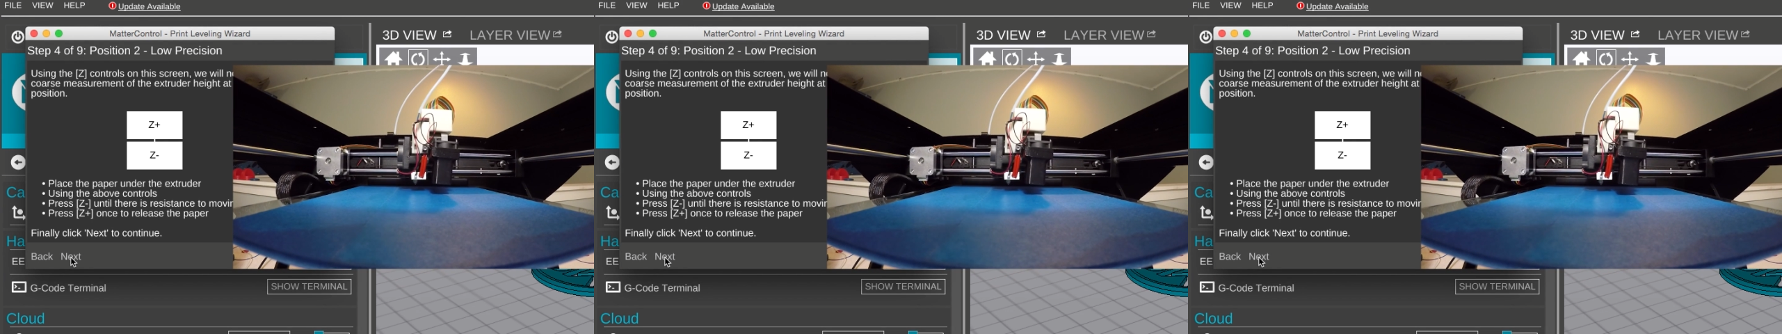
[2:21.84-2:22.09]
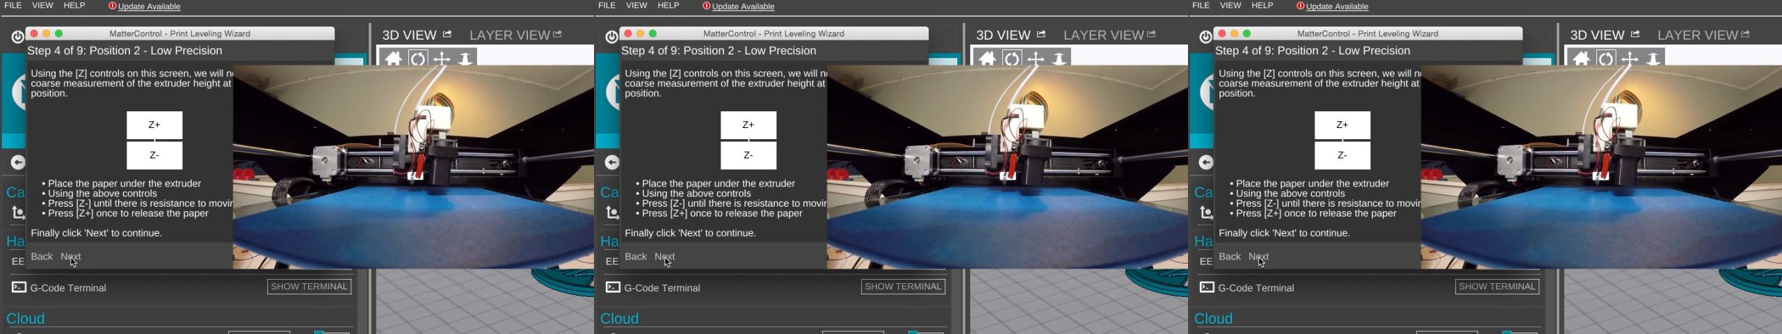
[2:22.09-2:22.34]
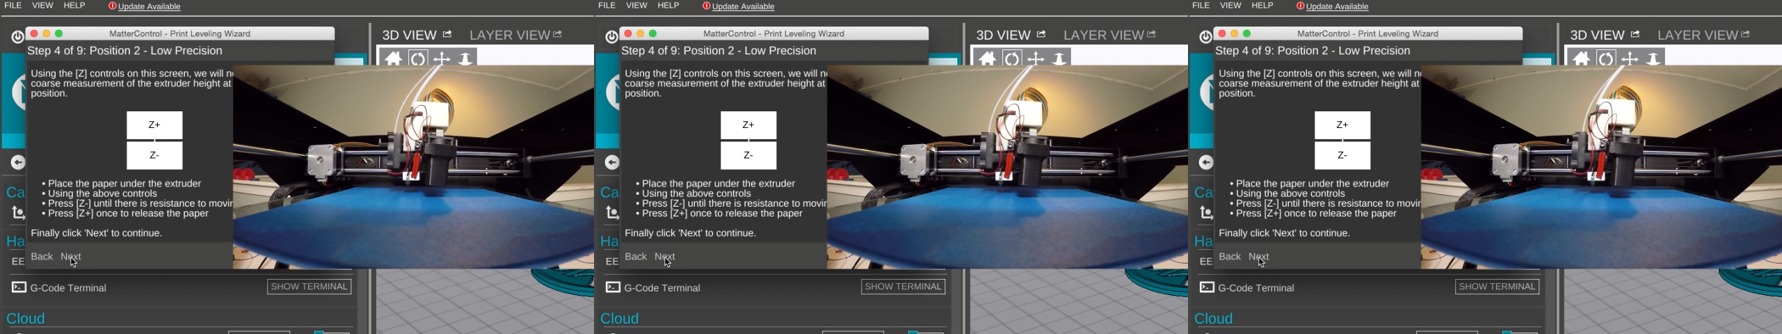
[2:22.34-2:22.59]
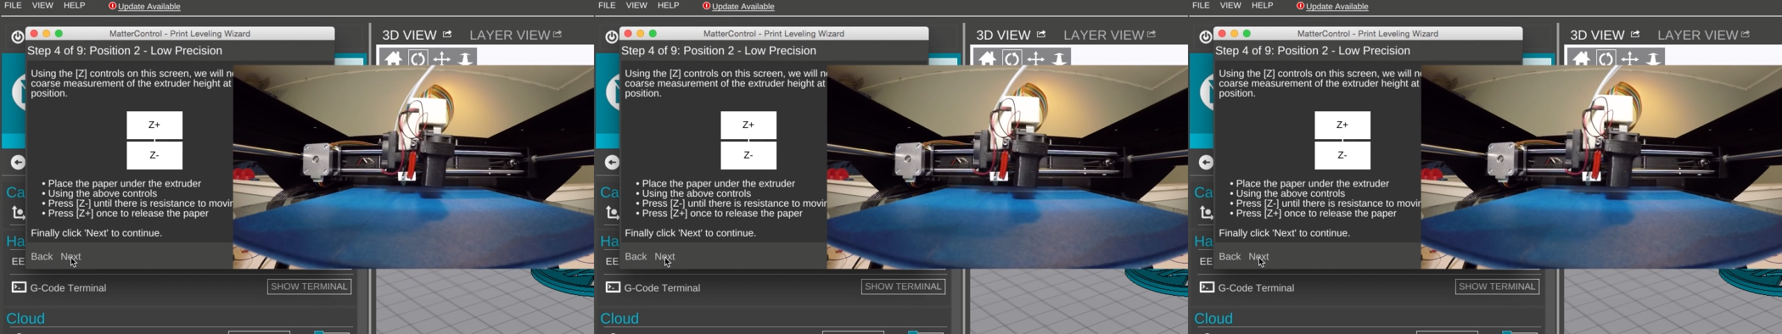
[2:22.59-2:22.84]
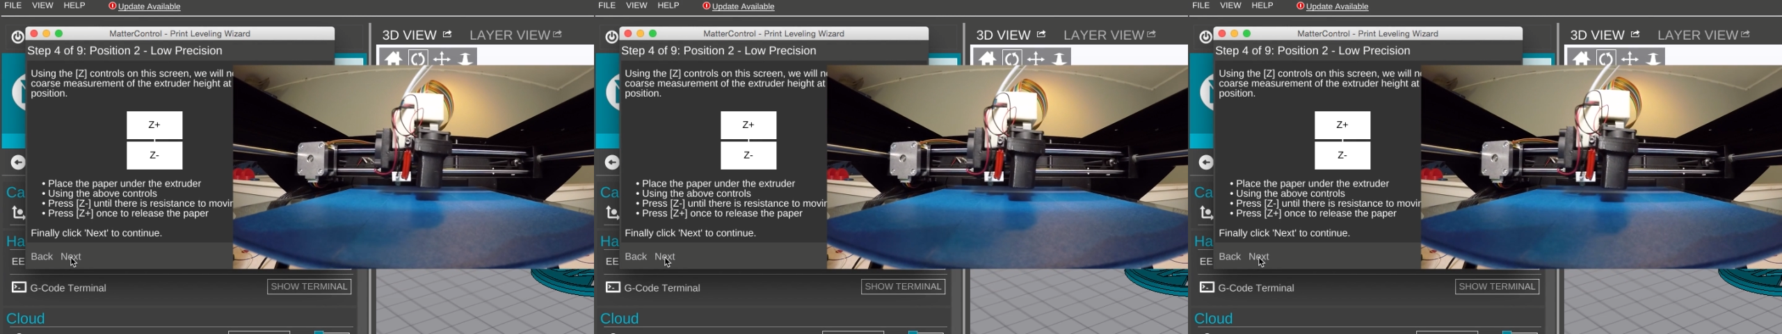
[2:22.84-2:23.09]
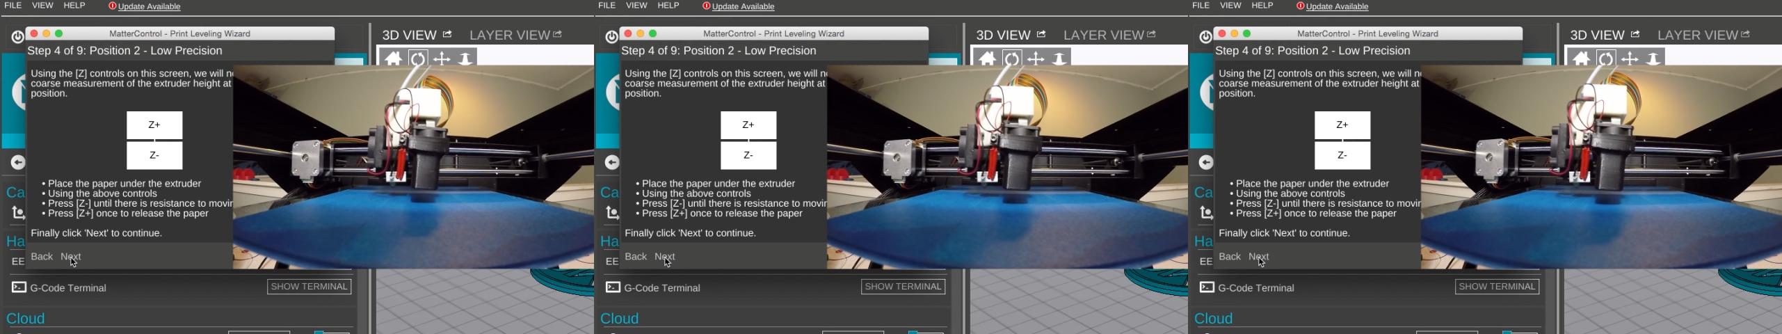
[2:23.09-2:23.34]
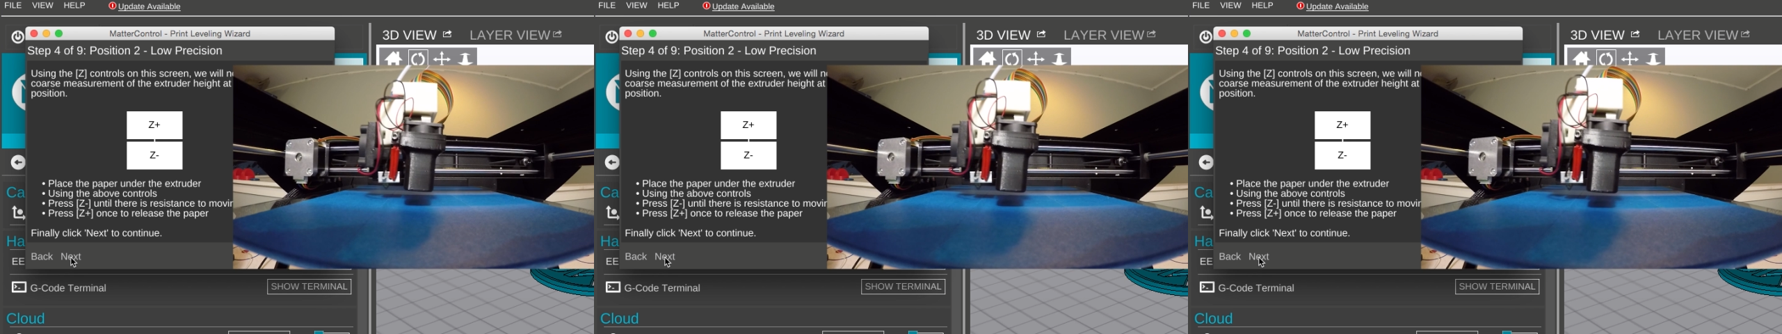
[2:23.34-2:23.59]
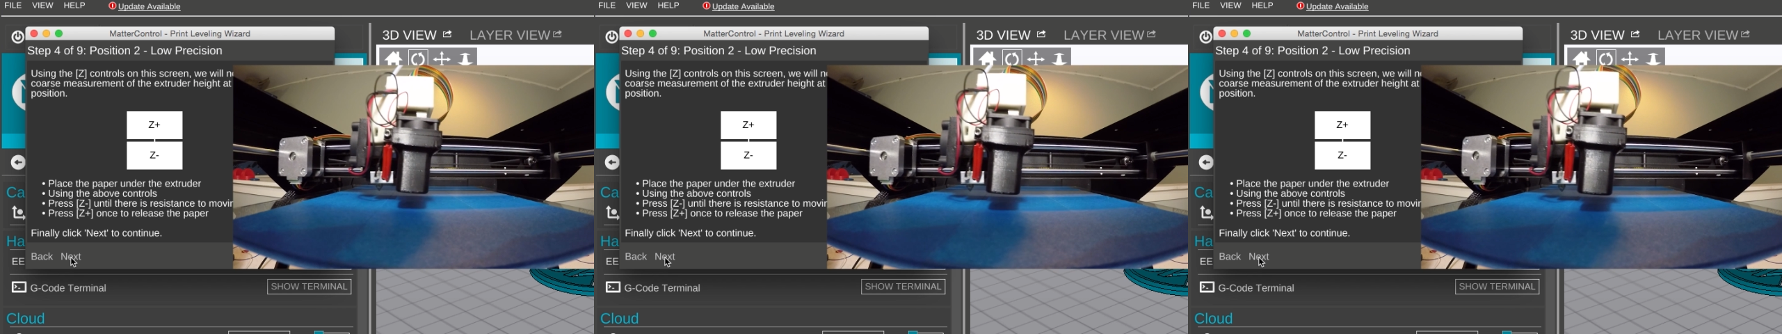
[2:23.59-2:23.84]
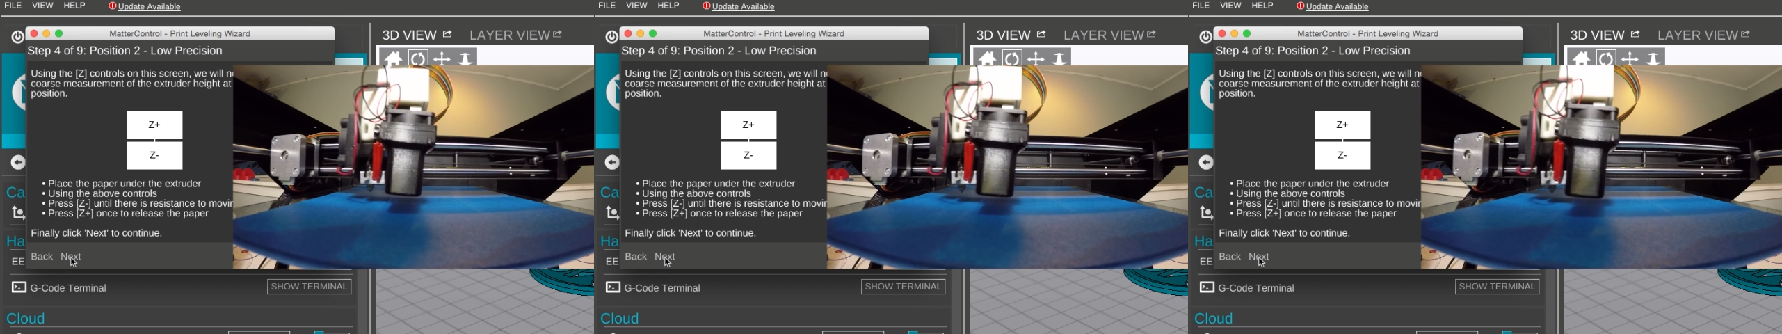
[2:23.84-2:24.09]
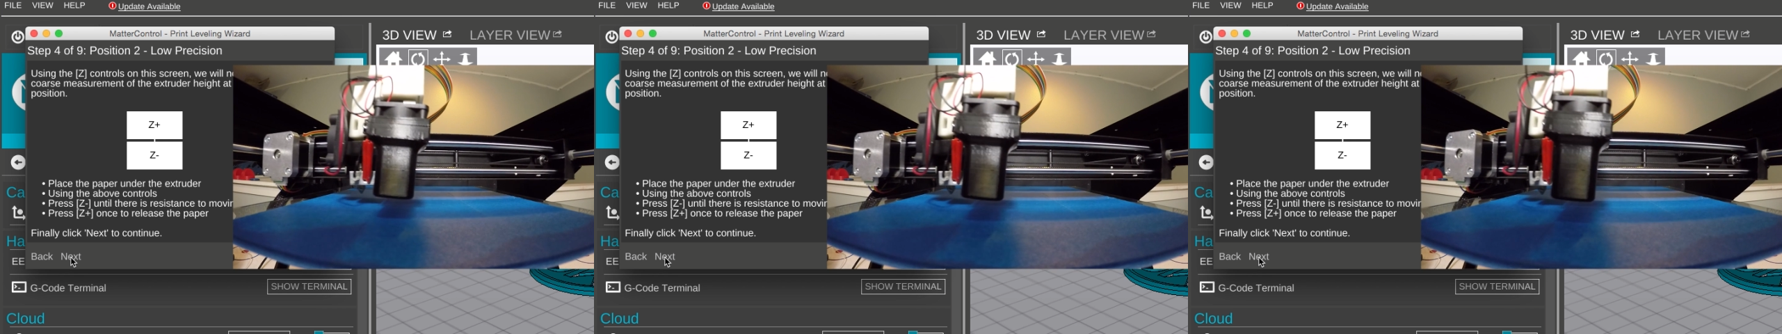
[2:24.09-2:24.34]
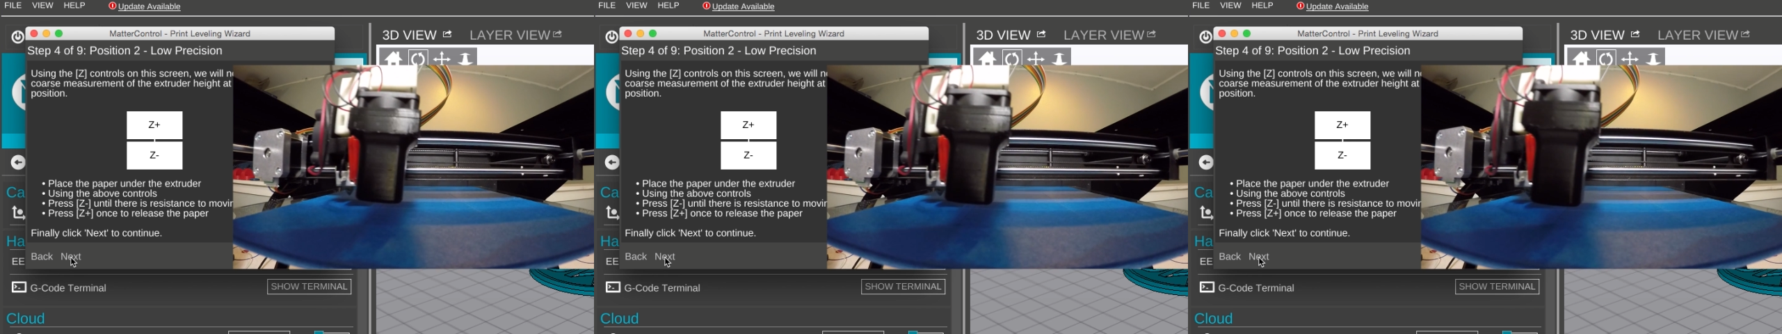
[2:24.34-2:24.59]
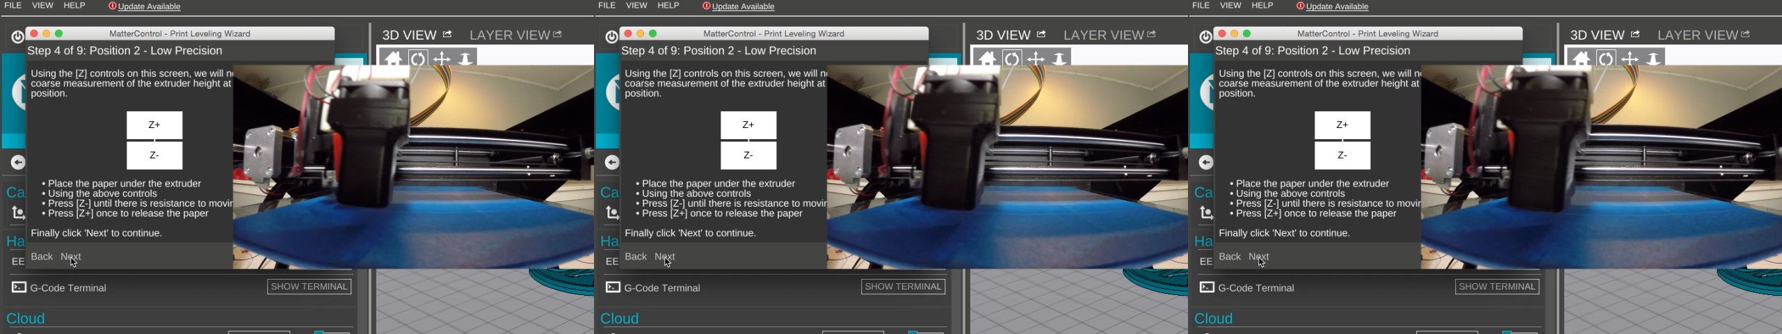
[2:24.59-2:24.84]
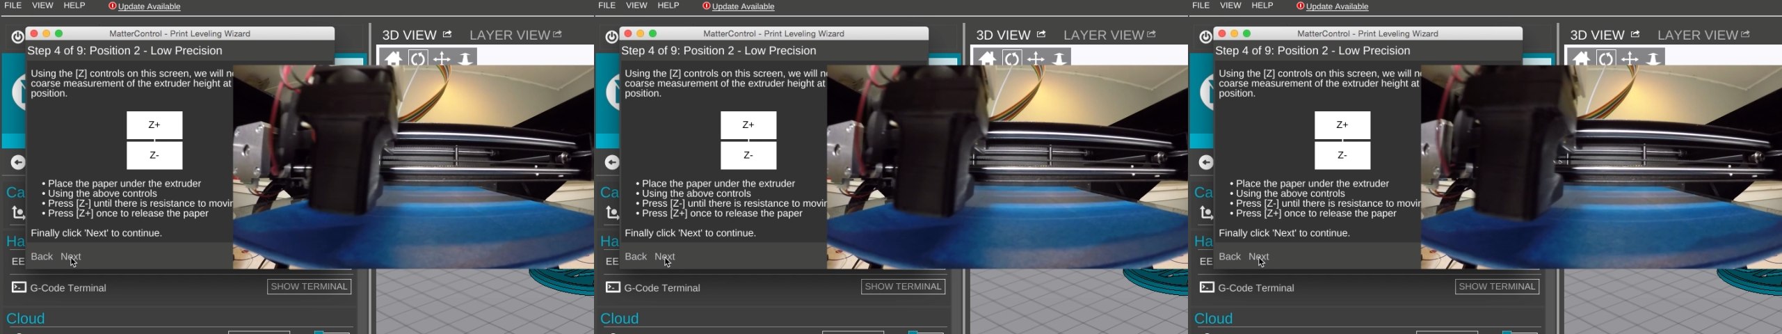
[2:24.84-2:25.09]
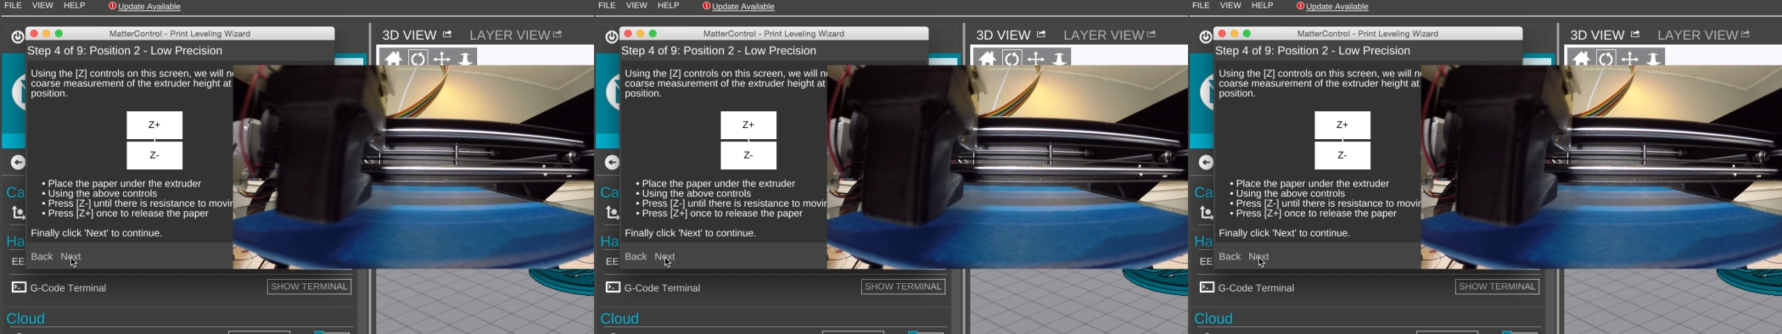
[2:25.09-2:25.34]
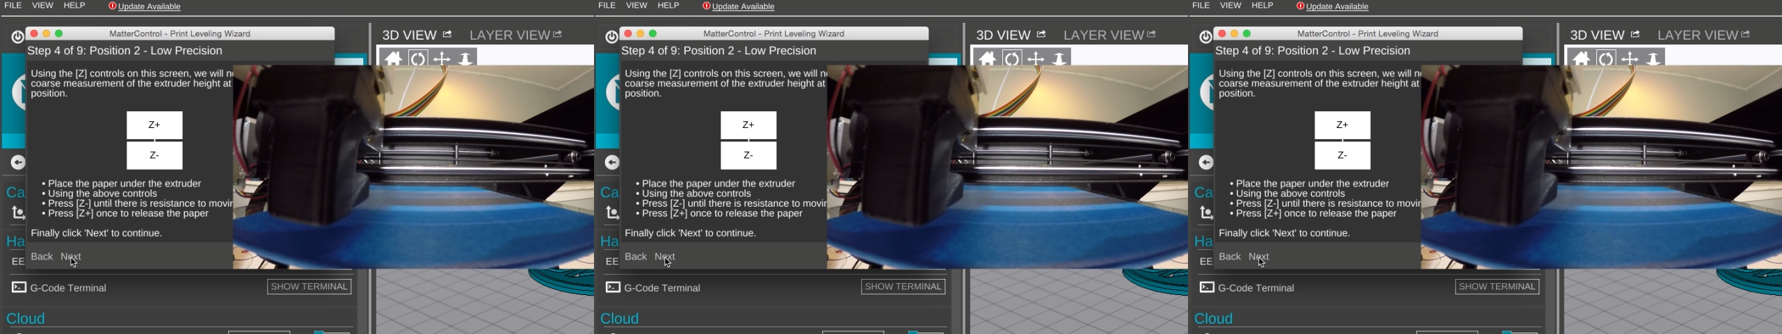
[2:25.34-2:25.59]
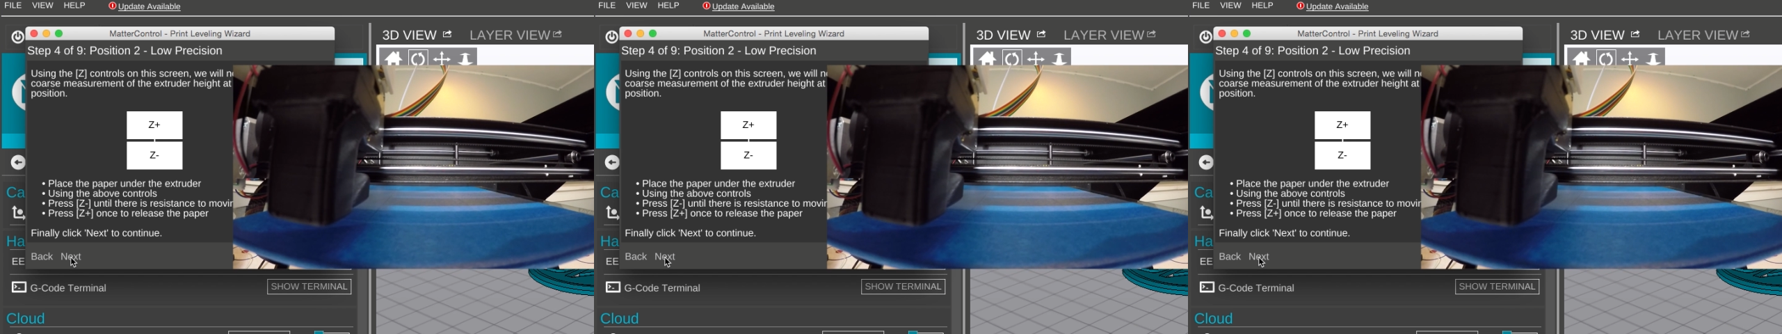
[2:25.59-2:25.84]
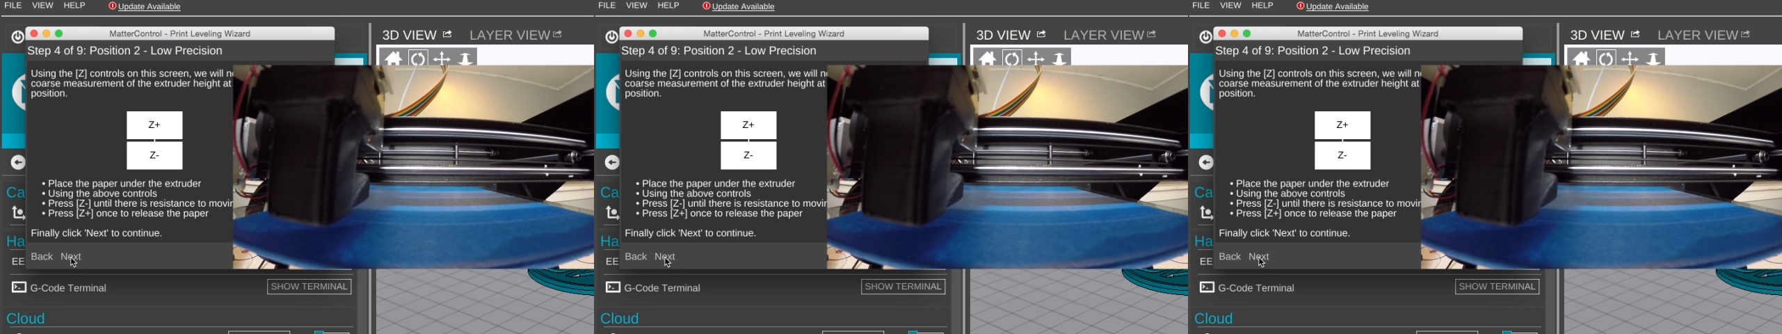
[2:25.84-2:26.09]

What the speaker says: Nobody's mouth can be seen.